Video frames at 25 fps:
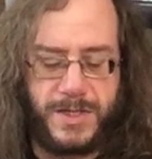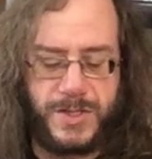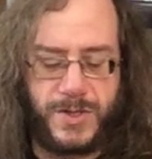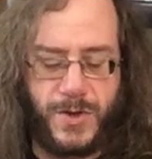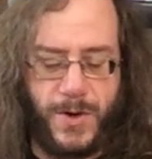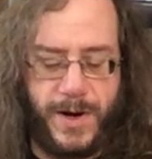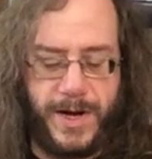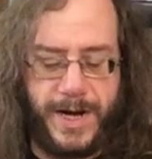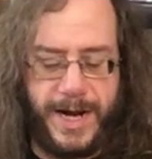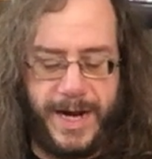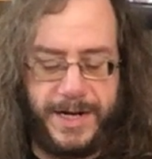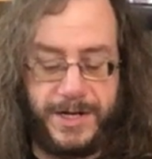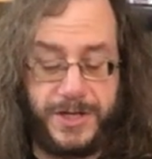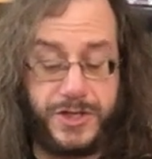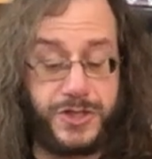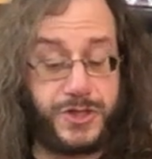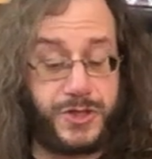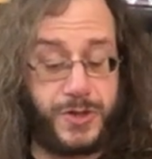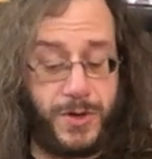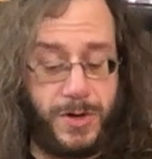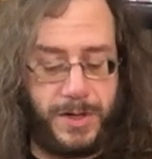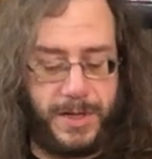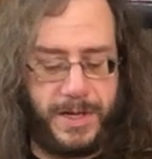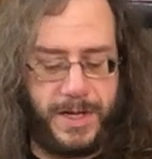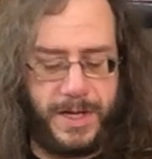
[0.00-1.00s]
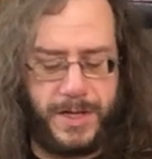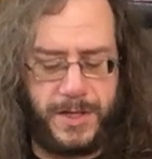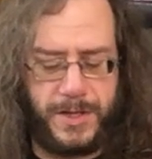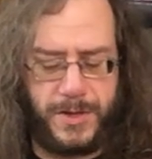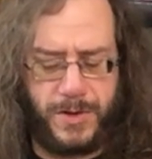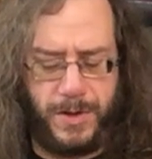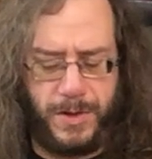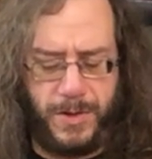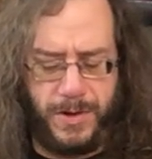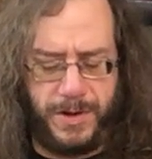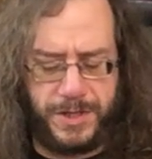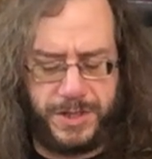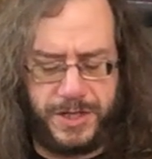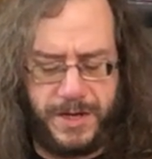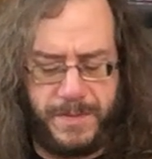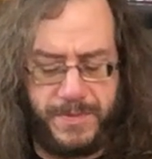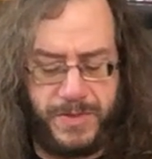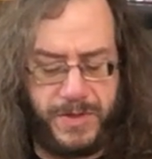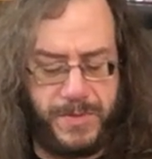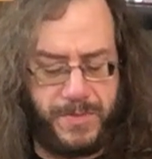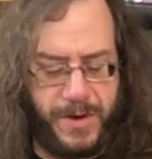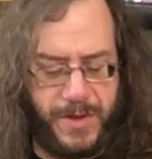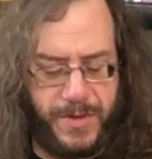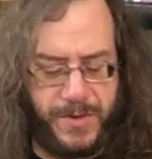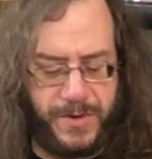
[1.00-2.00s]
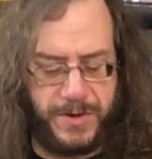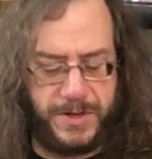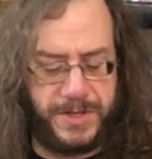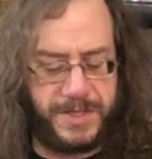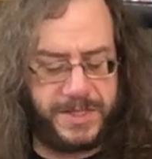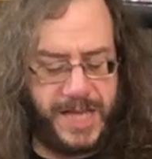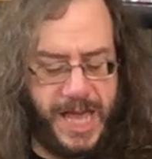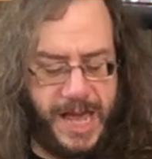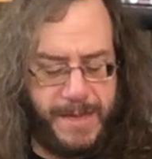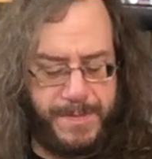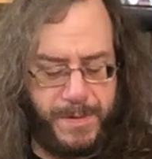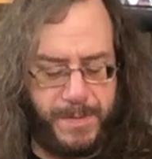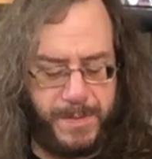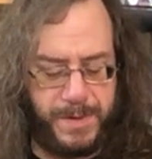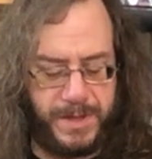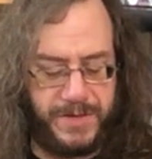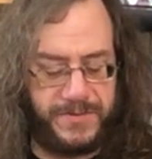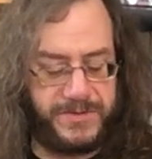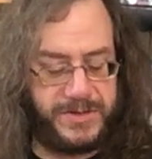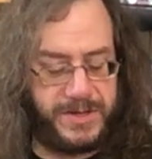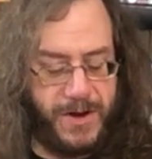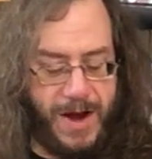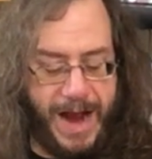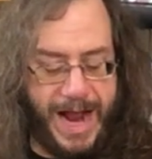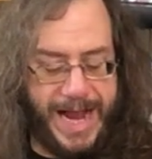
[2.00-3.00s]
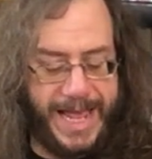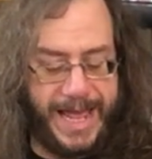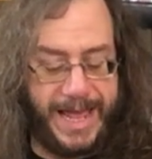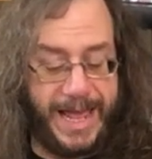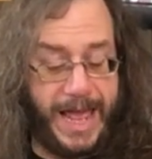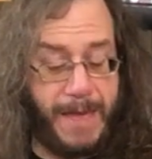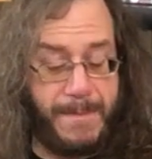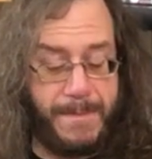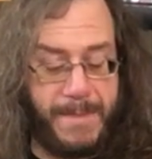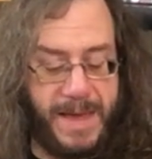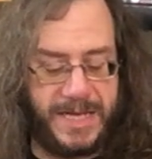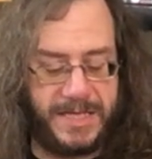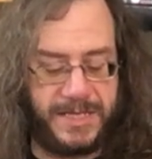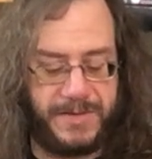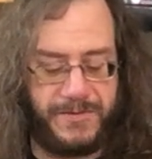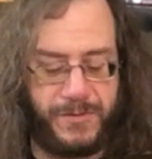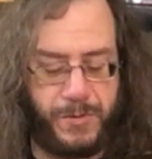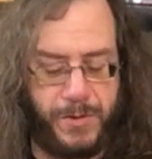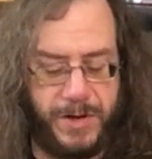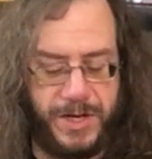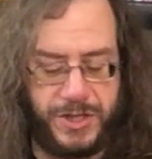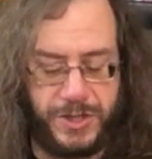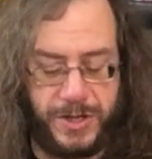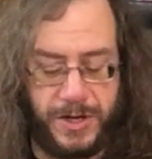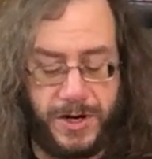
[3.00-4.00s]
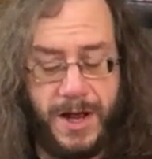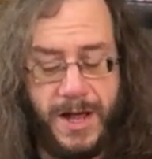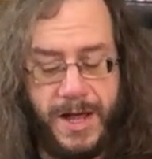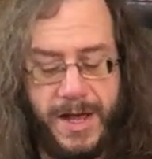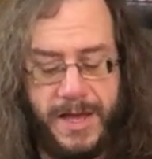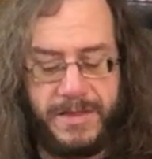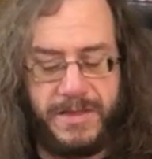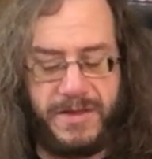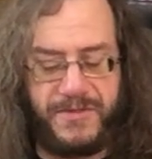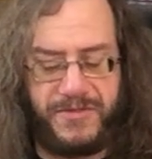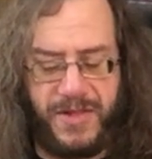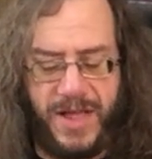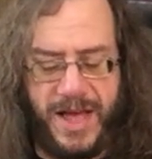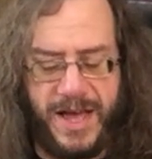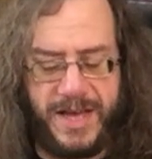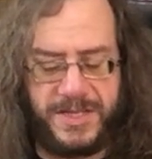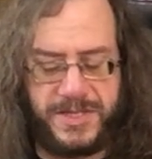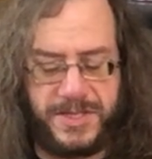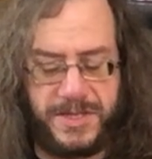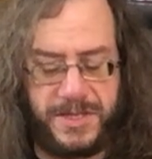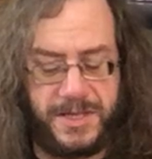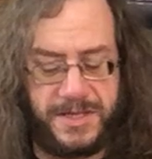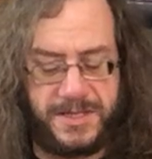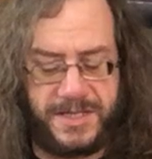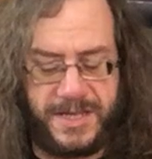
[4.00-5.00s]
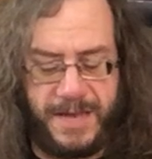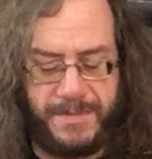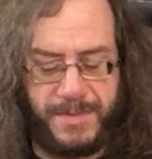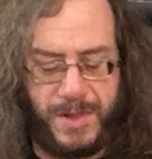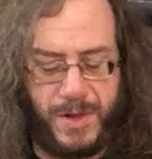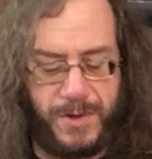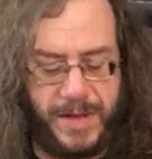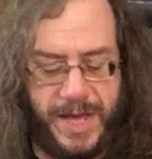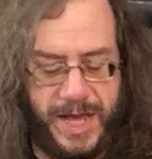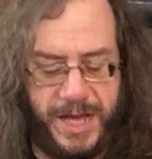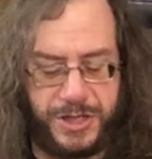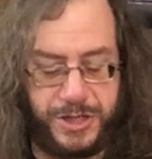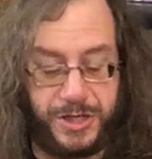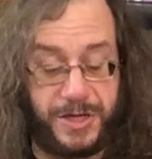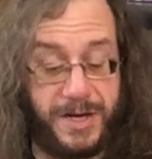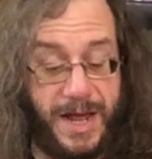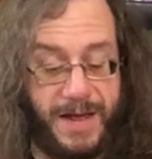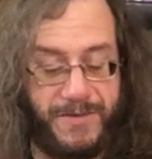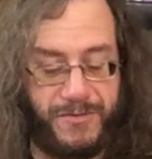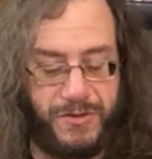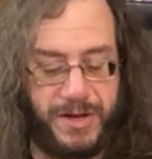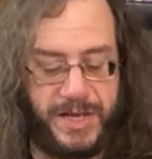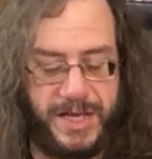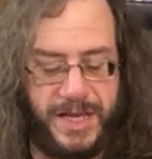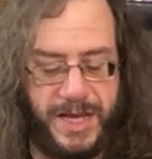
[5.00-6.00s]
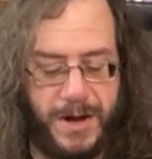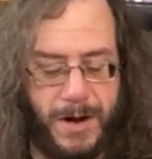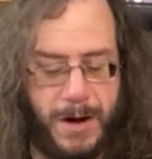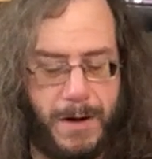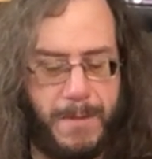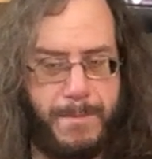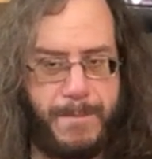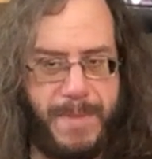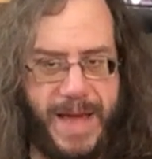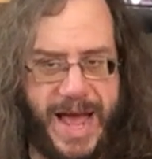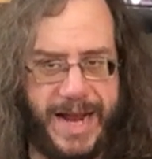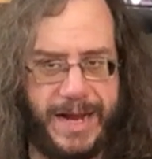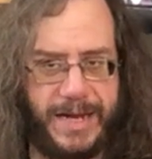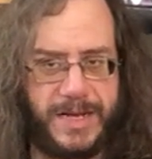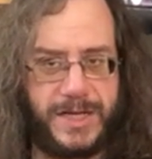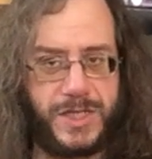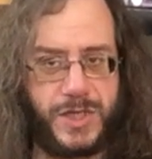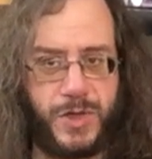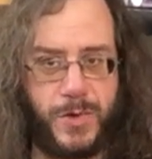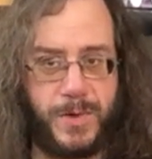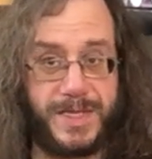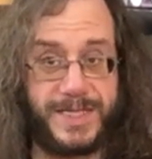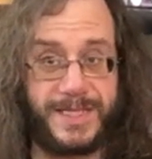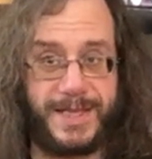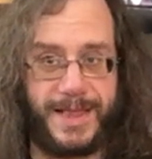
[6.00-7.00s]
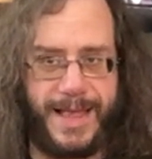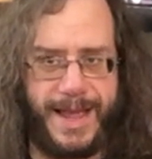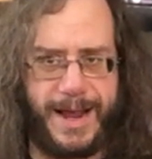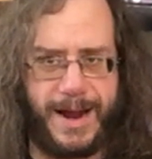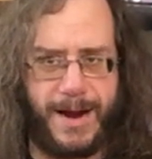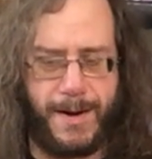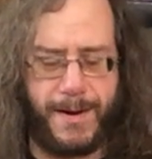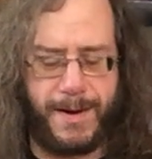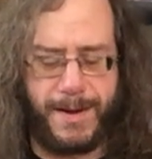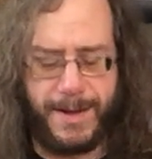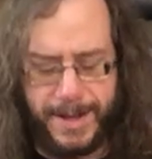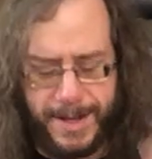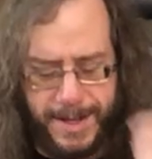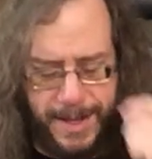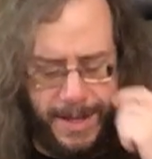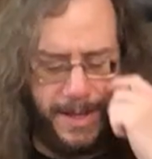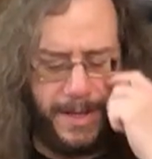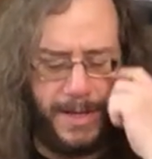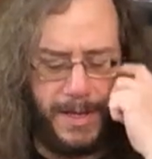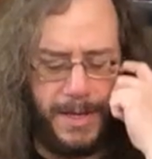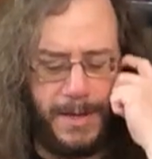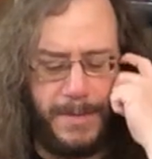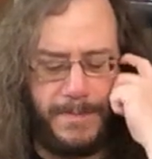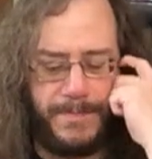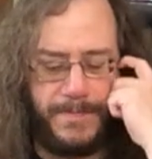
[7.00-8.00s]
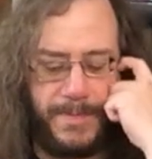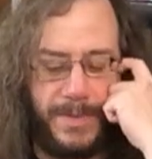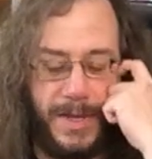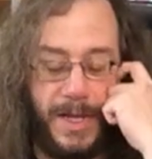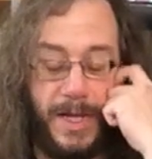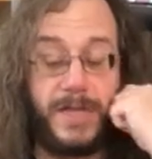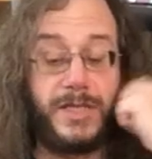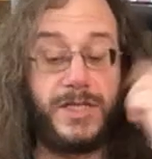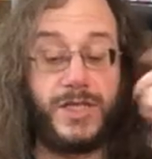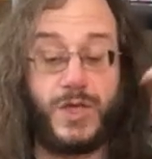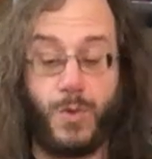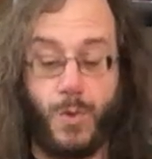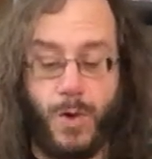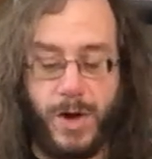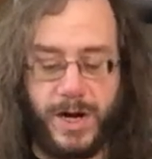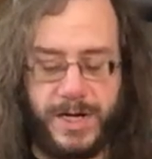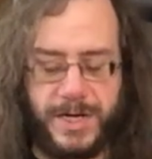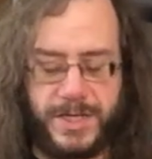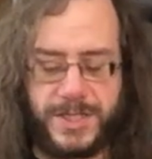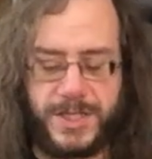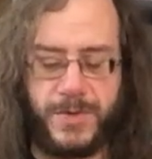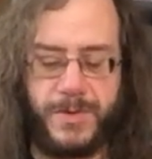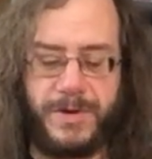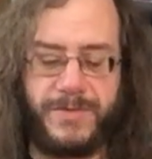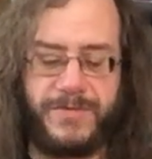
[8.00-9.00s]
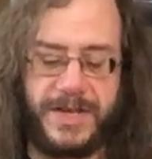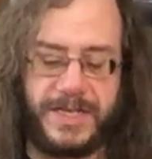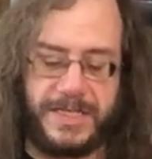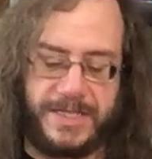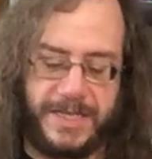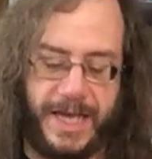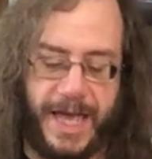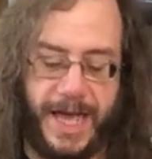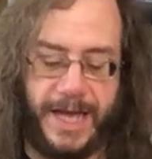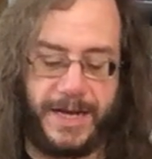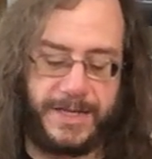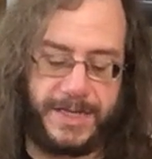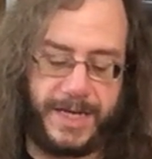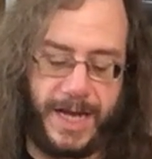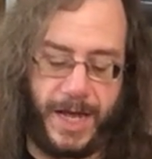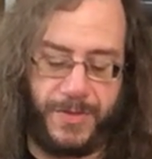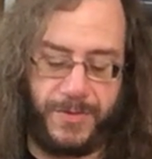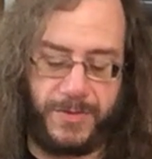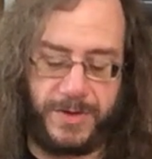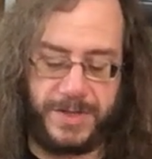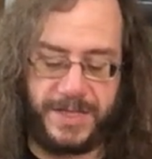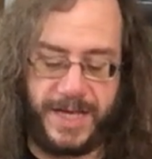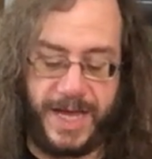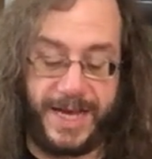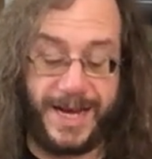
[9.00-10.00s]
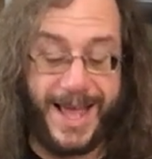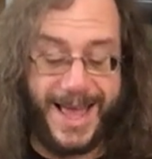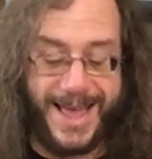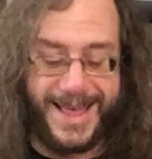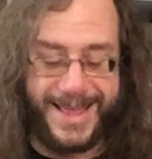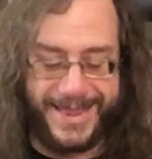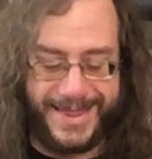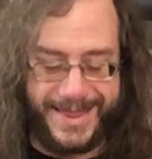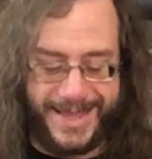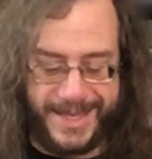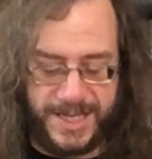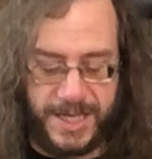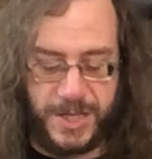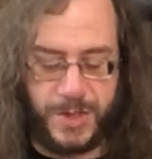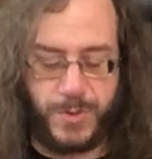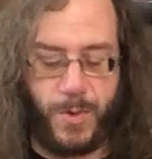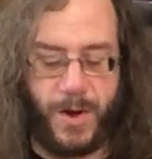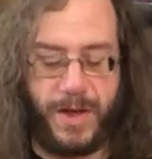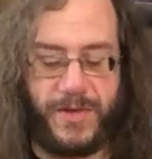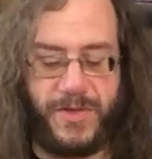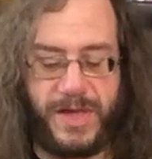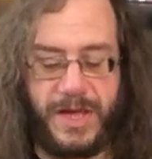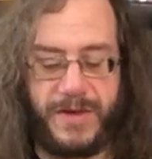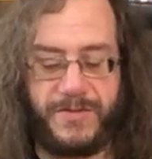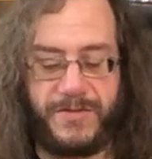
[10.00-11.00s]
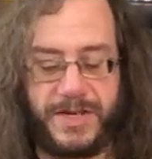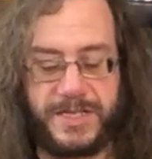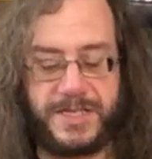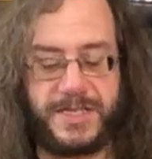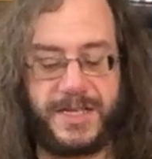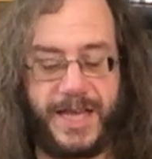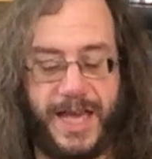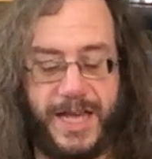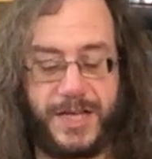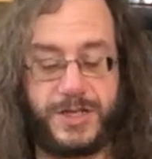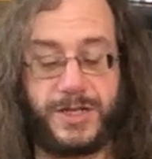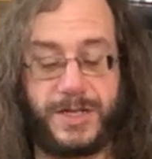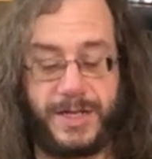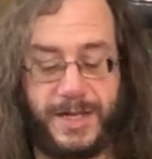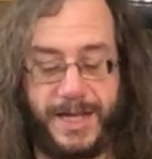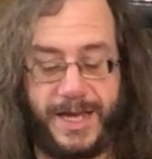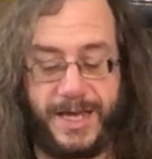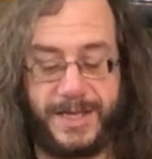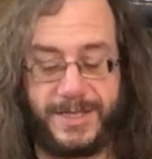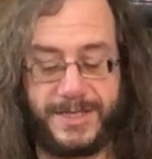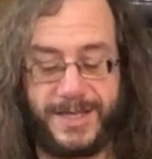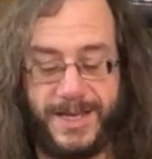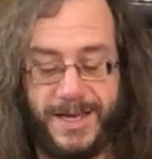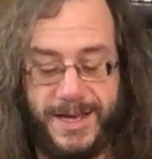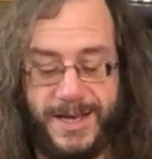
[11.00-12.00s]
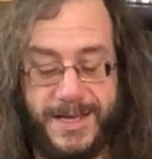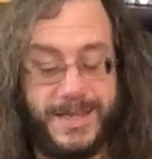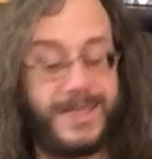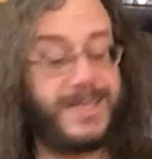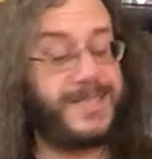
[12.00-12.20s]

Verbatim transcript: Torin added, Surely, your lordship, the Brotherhood is capable of tracking a massive creature that flies to the same location every year, back to its lair. You wanted us to investigate, Danthres said. This is where the investigation leads.